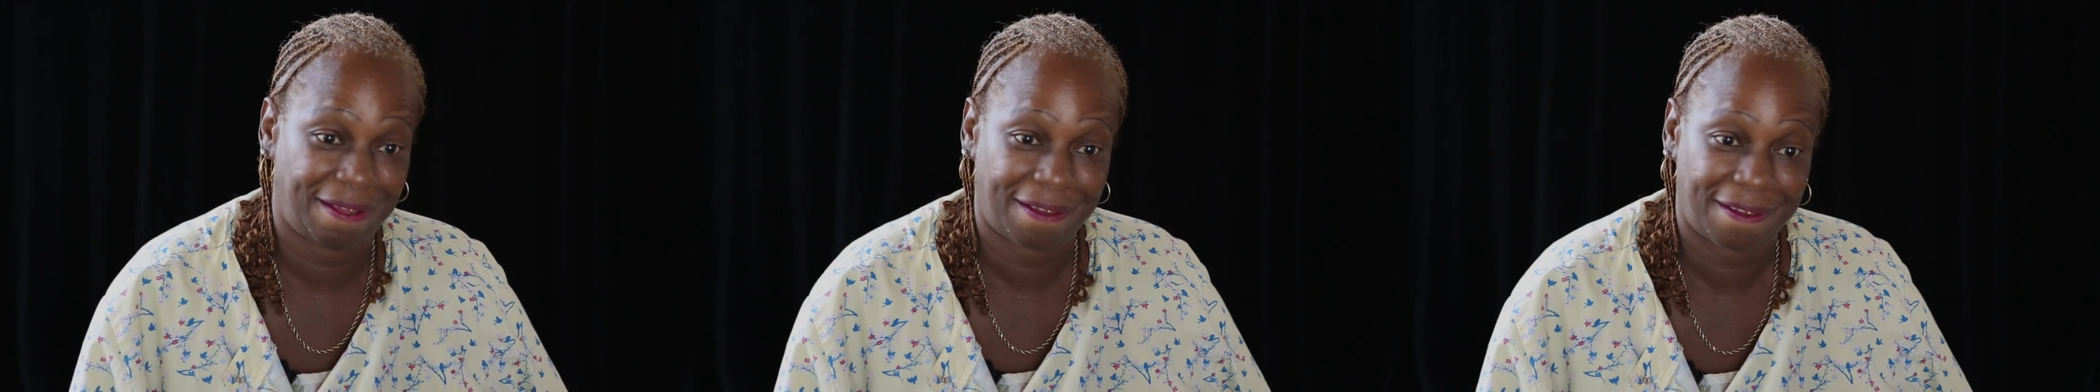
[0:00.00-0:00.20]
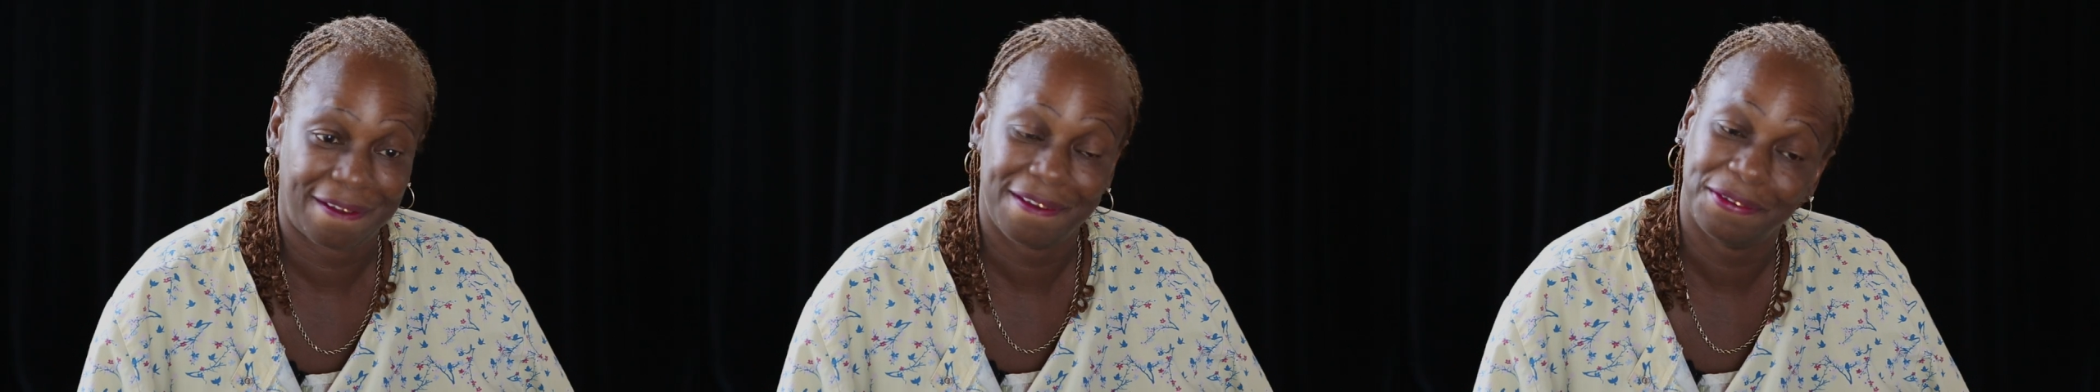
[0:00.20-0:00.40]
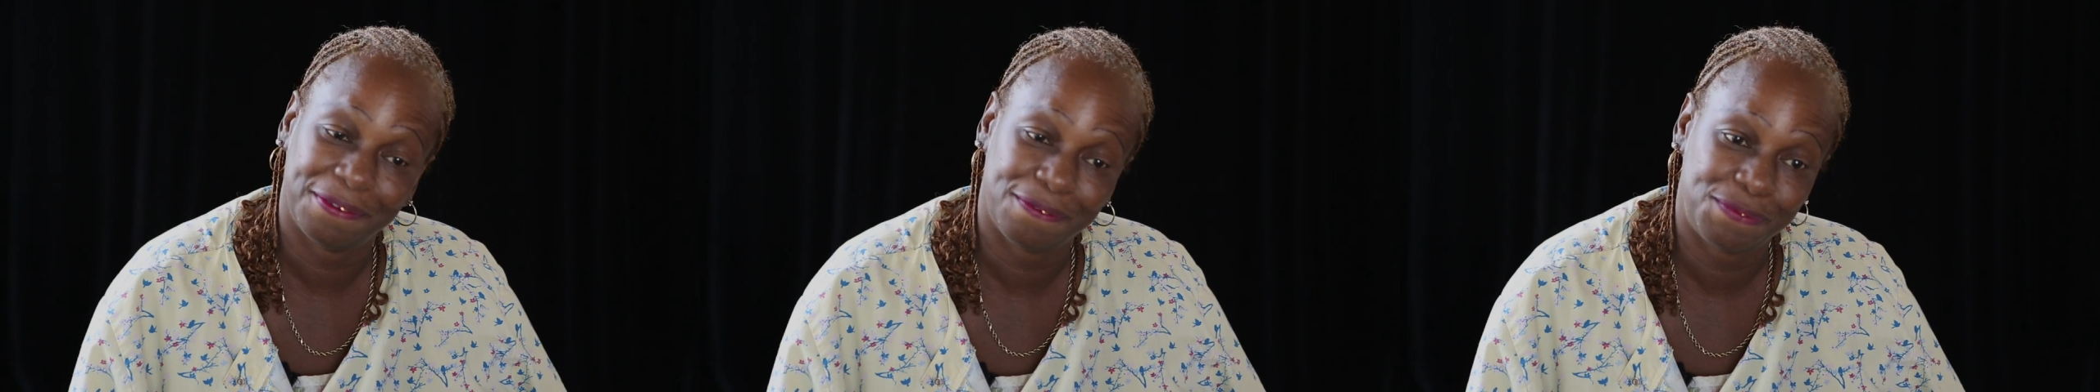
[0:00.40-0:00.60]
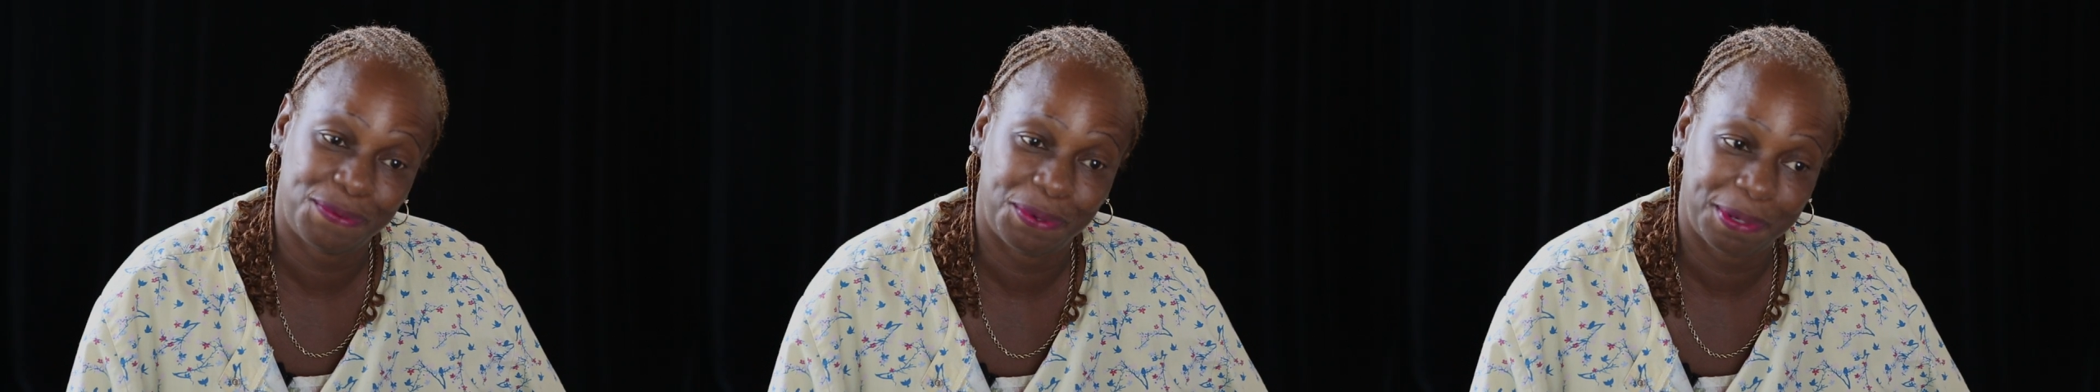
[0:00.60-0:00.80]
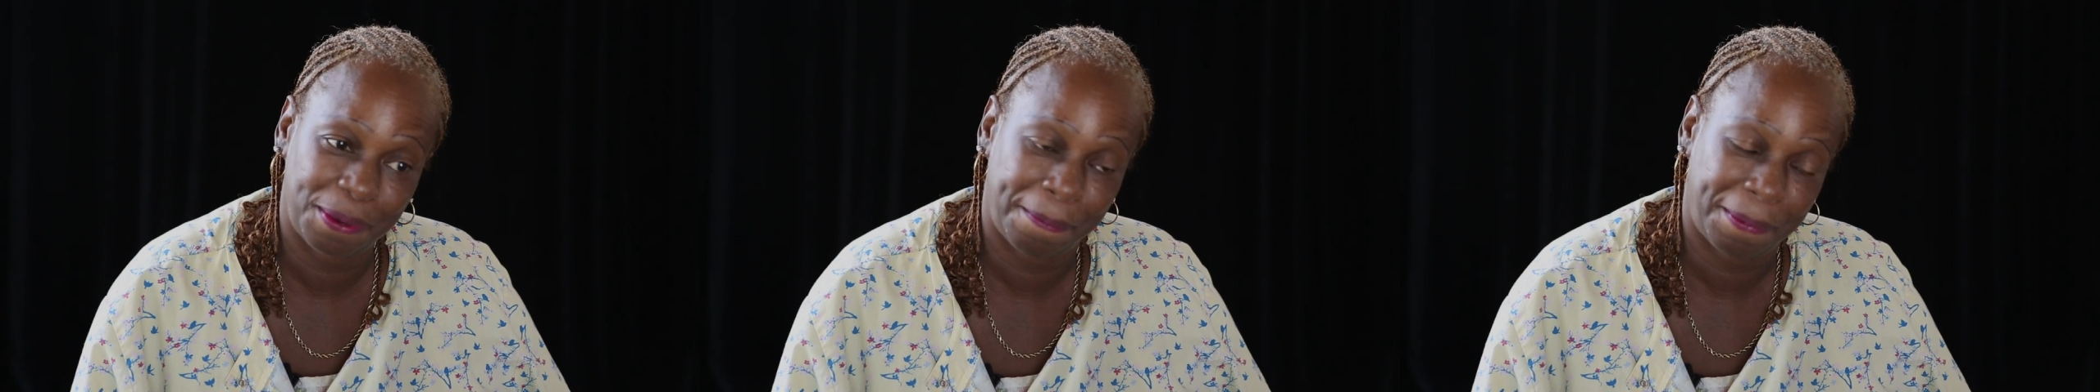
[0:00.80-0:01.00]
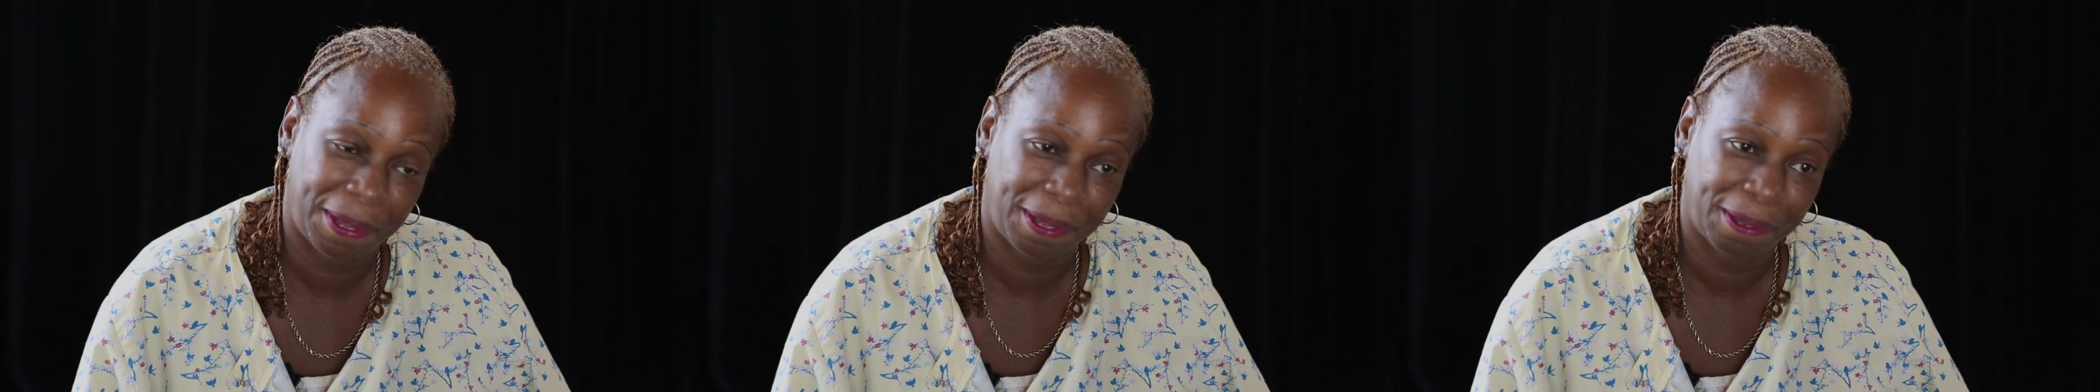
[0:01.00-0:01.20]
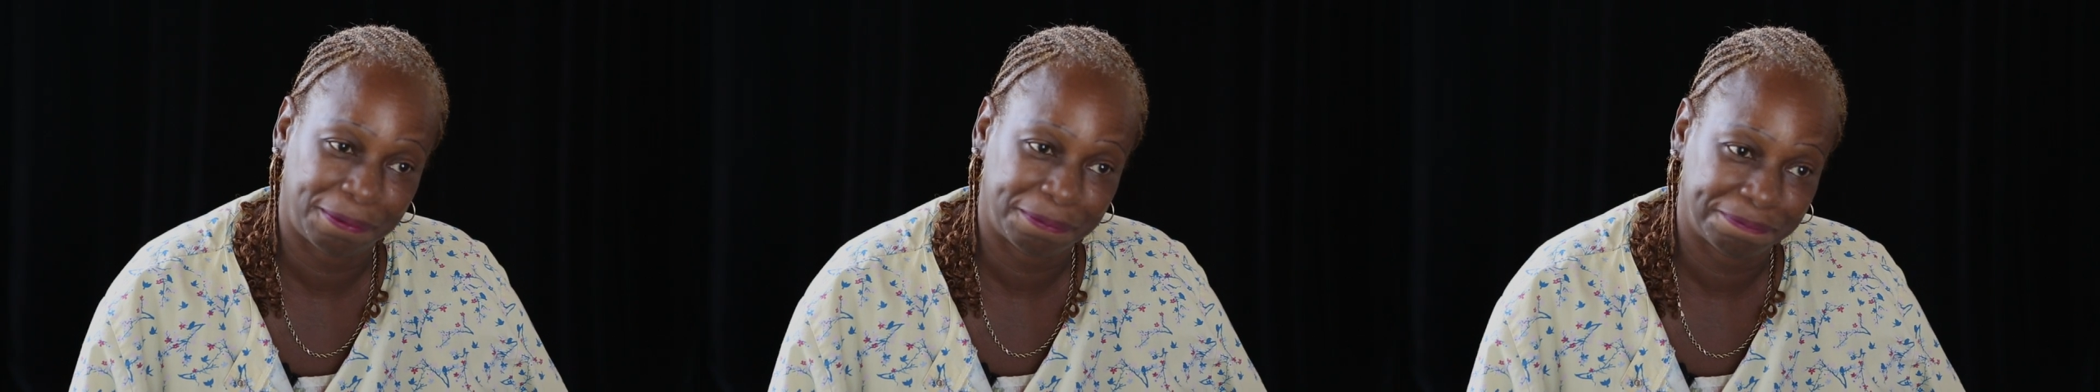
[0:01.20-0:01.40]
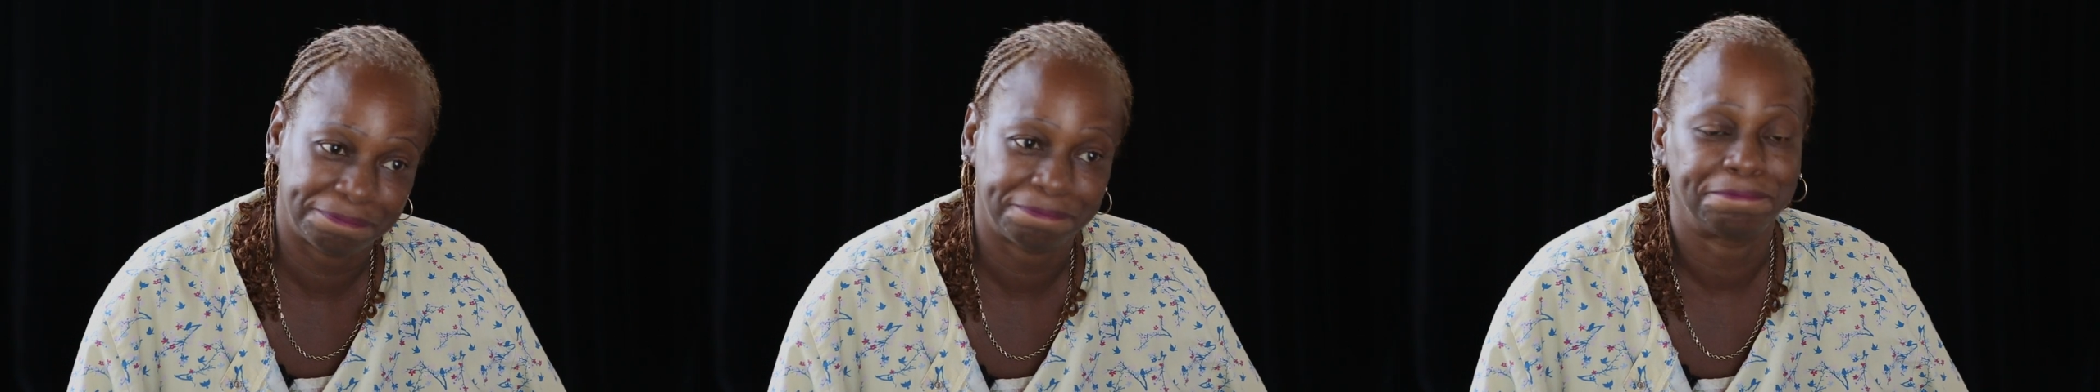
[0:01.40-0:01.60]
I couldn't afford to pay them,